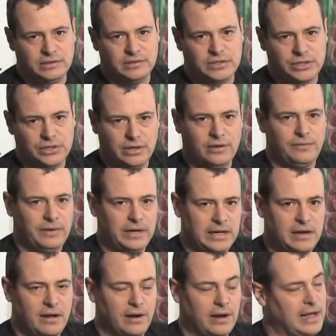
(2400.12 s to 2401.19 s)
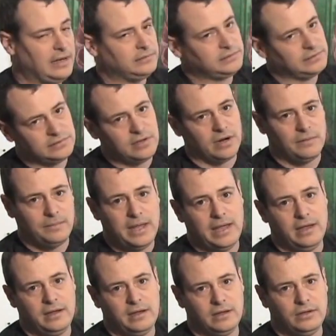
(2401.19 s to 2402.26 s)
to your 3D haunted house is going to
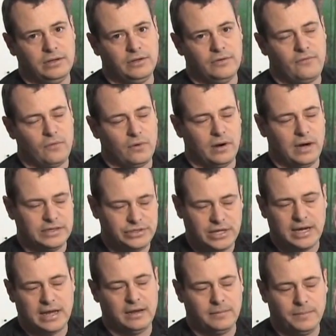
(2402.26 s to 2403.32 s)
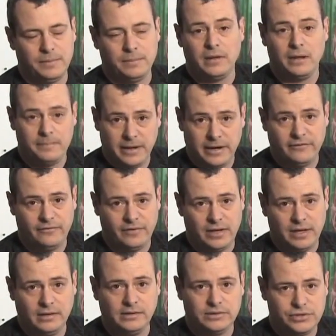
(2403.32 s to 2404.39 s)
make for a gigantic
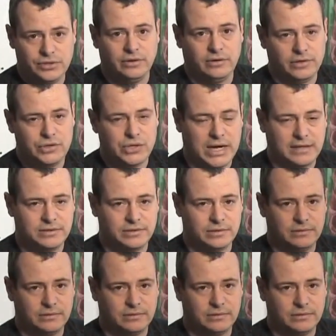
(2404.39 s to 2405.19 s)
benefit to your attraction.